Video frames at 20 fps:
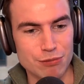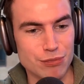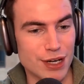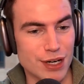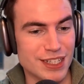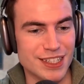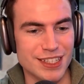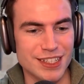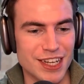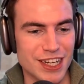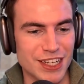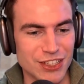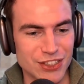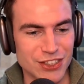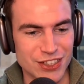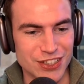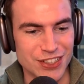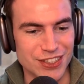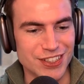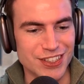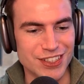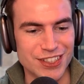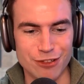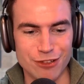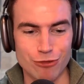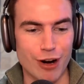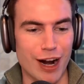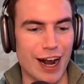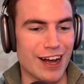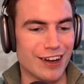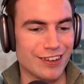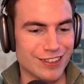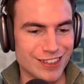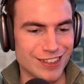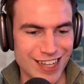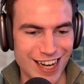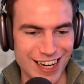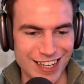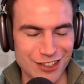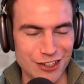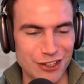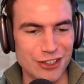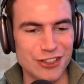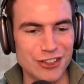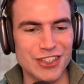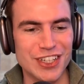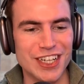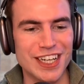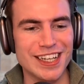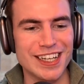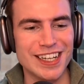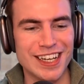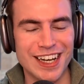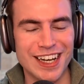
presentations around technology.